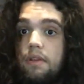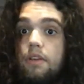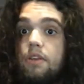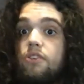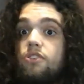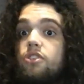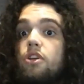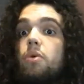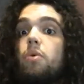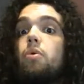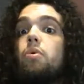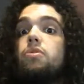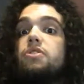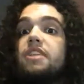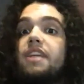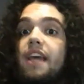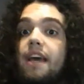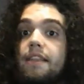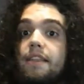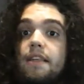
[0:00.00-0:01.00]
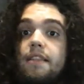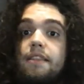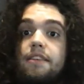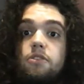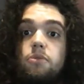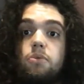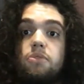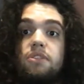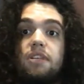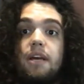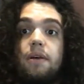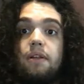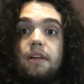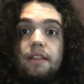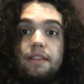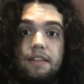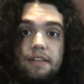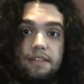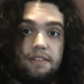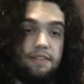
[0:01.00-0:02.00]
So all together, this will sound
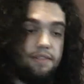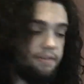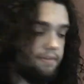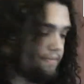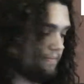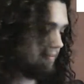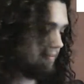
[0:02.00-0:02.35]
like this.